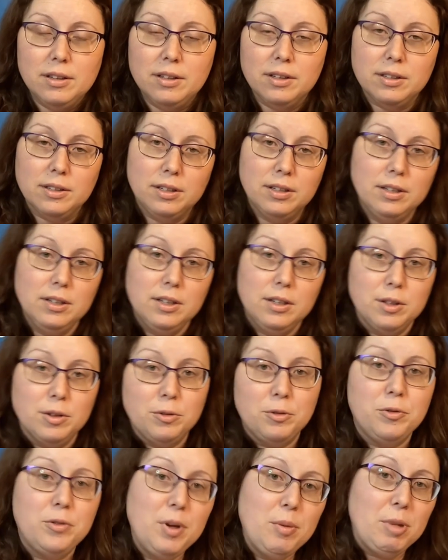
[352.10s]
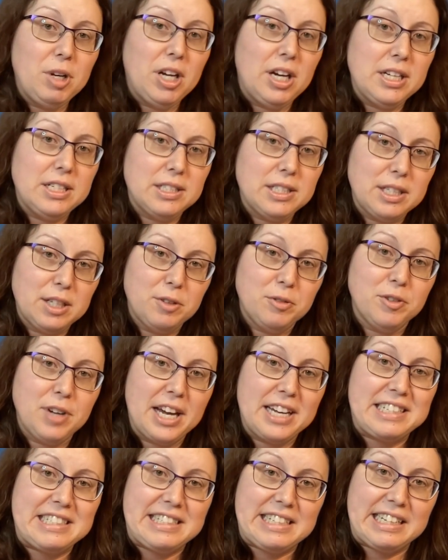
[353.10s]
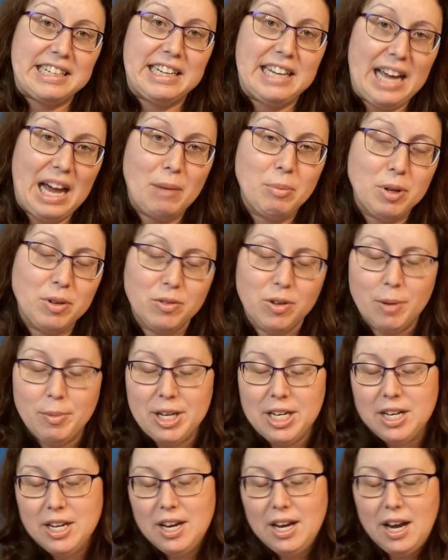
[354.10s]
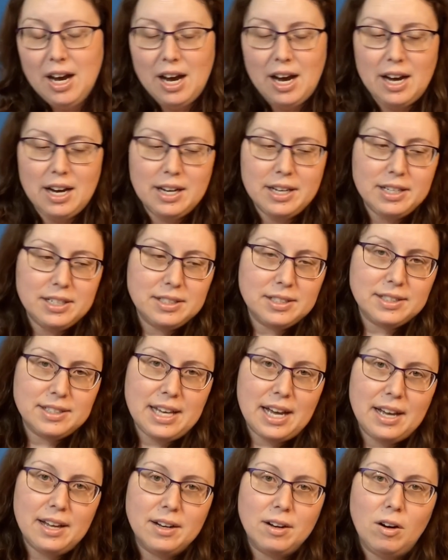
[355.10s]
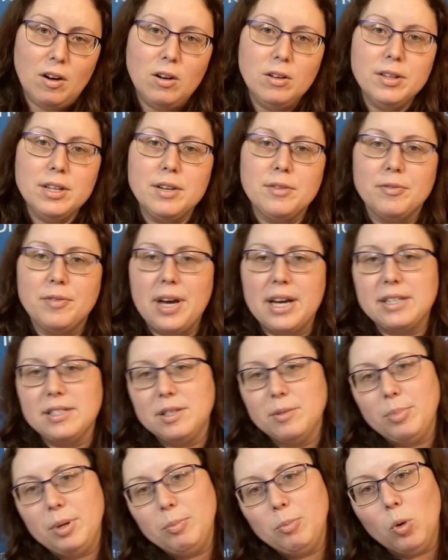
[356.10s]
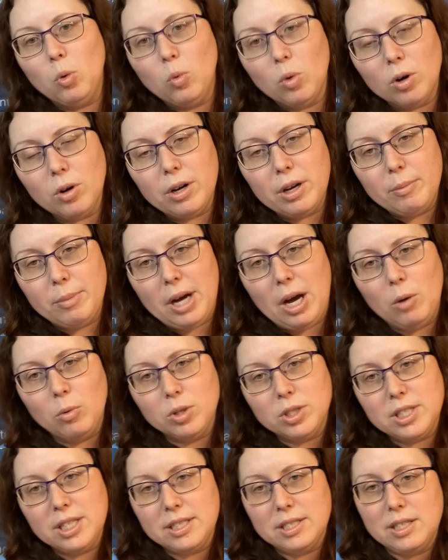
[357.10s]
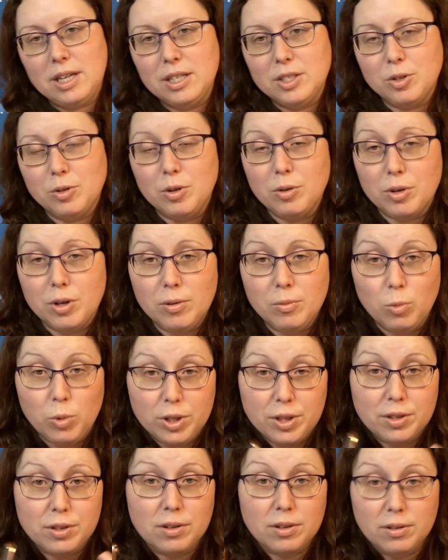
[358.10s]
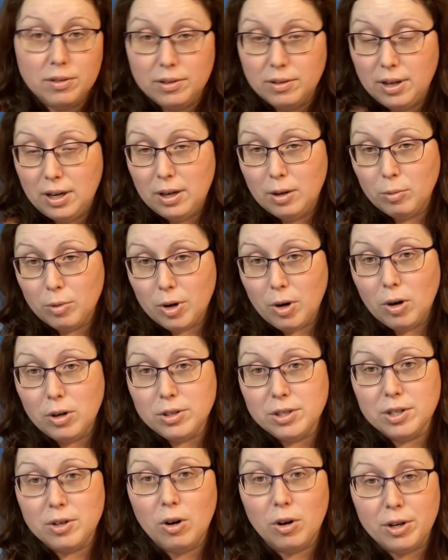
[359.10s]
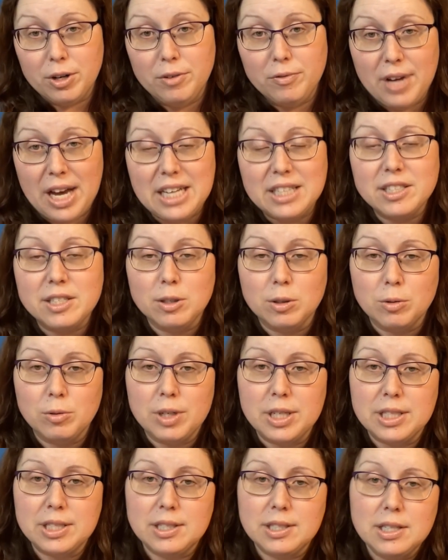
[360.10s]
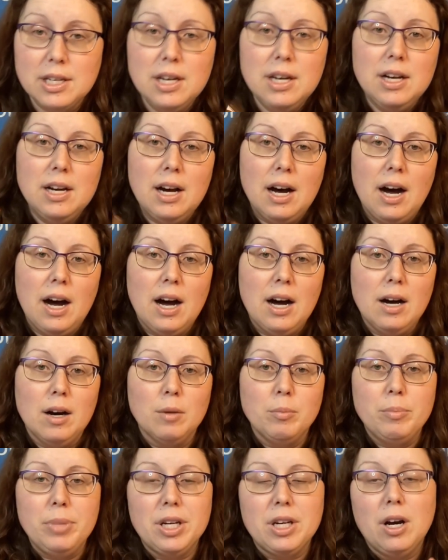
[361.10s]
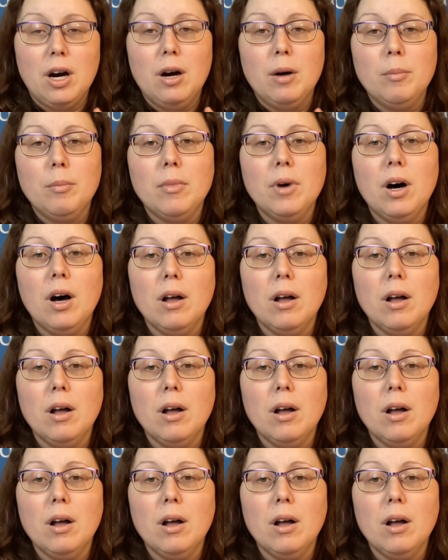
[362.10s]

the the feminizing effects that can happen from it uh, is that all the effects that people worry about with testosterone with uh, regard to cardiovascular risks uh, become